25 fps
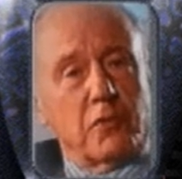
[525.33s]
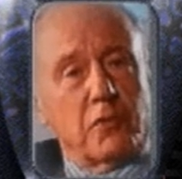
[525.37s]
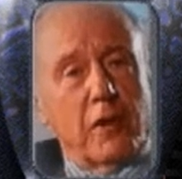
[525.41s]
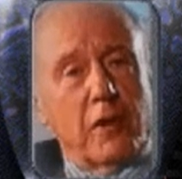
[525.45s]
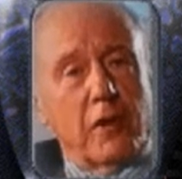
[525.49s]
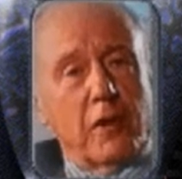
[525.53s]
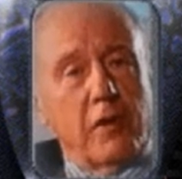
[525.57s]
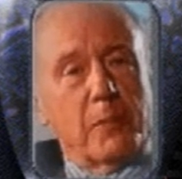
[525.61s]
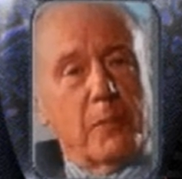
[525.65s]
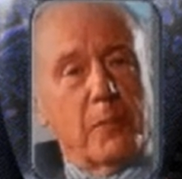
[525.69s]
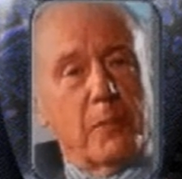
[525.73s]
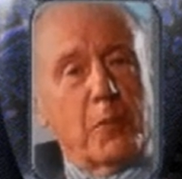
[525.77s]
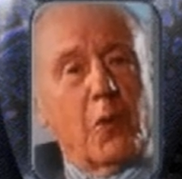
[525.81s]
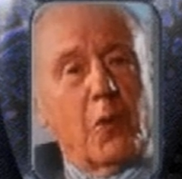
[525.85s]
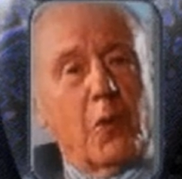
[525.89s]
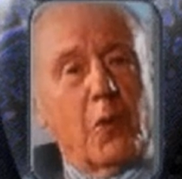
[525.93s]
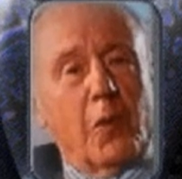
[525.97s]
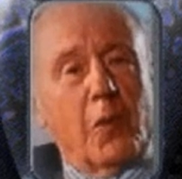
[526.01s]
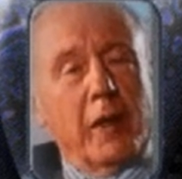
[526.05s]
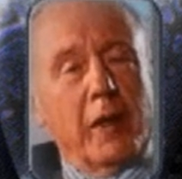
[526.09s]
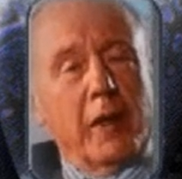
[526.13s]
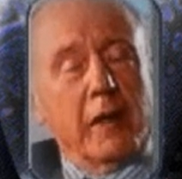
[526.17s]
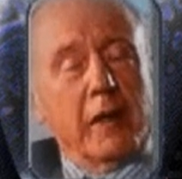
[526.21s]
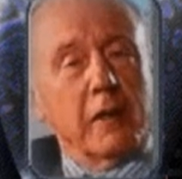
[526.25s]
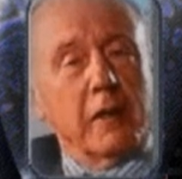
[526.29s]
You can't
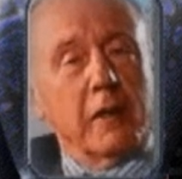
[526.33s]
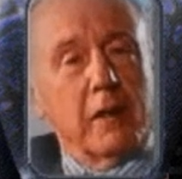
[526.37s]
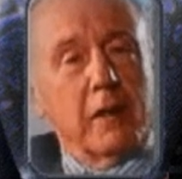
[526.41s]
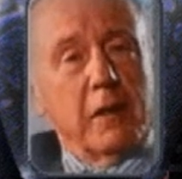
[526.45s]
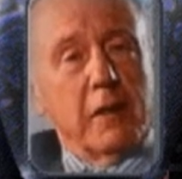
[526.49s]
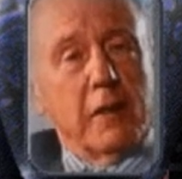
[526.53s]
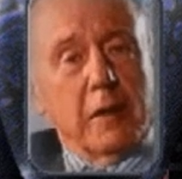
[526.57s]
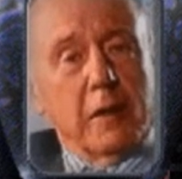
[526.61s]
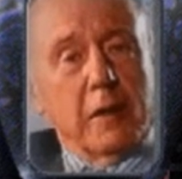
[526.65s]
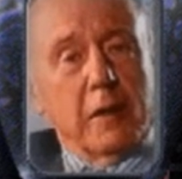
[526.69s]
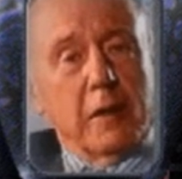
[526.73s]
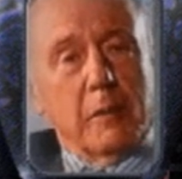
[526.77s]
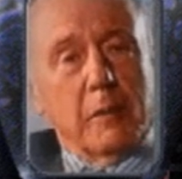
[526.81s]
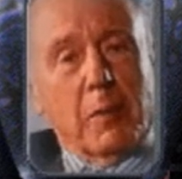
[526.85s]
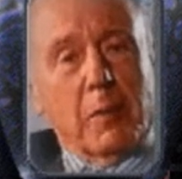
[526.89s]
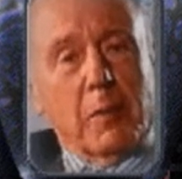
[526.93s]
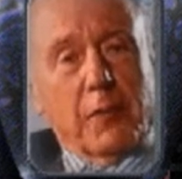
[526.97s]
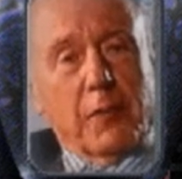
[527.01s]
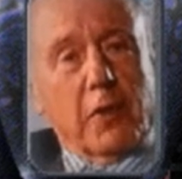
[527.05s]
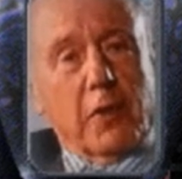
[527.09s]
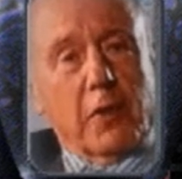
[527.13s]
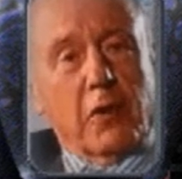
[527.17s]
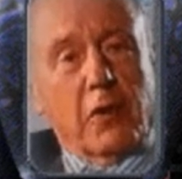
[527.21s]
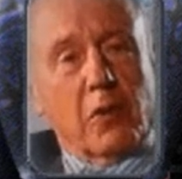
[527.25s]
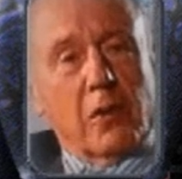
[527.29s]
see the black hole
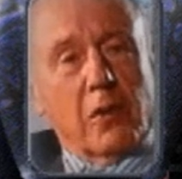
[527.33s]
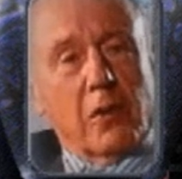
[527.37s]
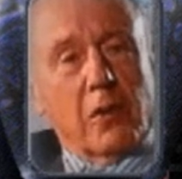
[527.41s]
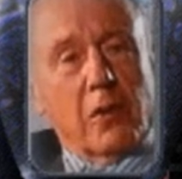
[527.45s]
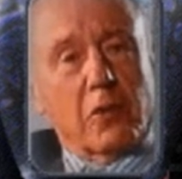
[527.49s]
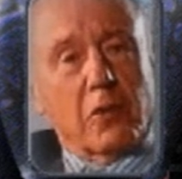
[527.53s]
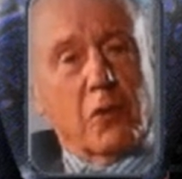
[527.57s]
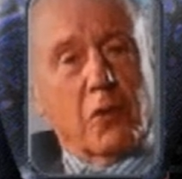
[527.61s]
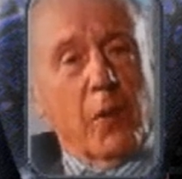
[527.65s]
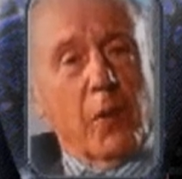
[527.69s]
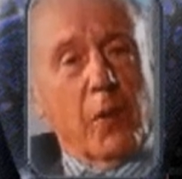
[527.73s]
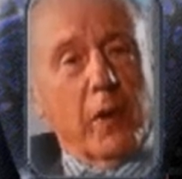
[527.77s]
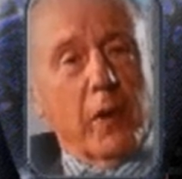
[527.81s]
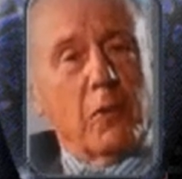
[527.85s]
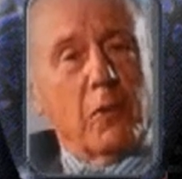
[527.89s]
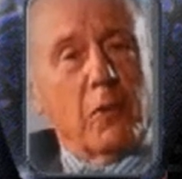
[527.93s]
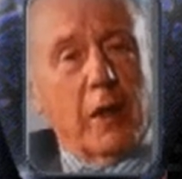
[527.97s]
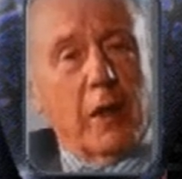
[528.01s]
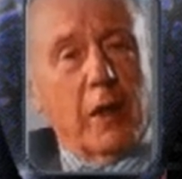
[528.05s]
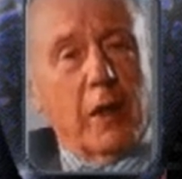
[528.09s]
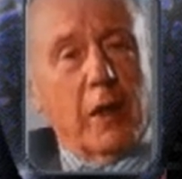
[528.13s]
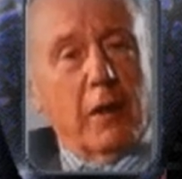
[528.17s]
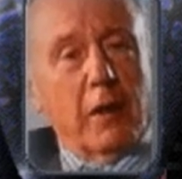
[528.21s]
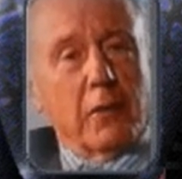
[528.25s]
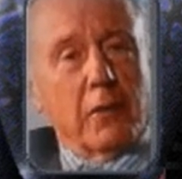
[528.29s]
any more than you
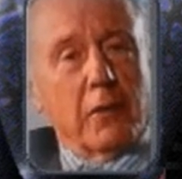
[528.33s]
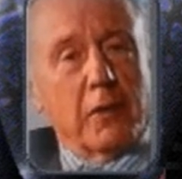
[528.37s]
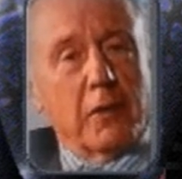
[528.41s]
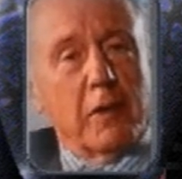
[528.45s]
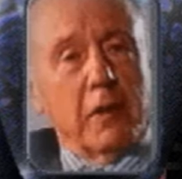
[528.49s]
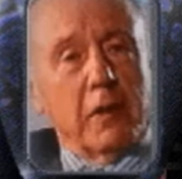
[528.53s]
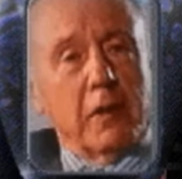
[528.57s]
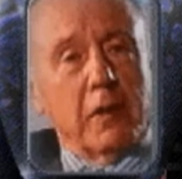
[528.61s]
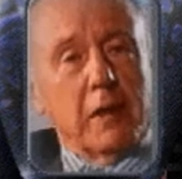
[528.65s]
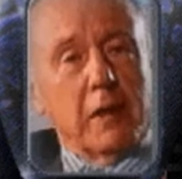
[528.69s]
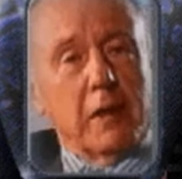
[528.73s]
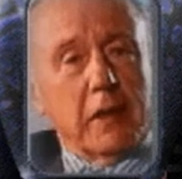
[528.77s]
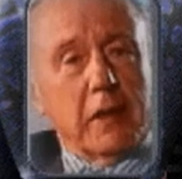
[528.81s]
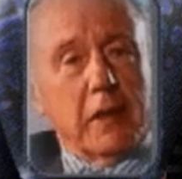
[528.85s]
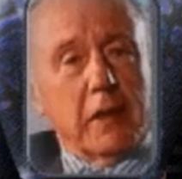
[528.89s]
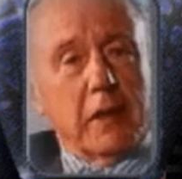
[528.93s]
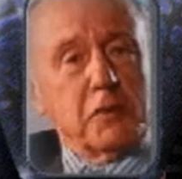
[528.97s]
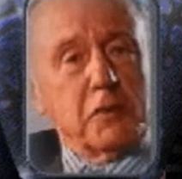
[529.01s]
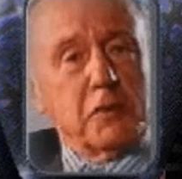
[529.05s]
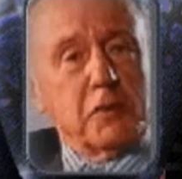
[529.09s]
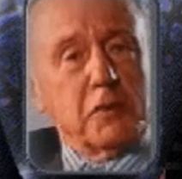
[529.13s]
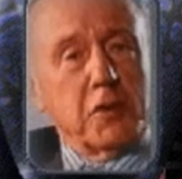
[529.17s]
can see the boy,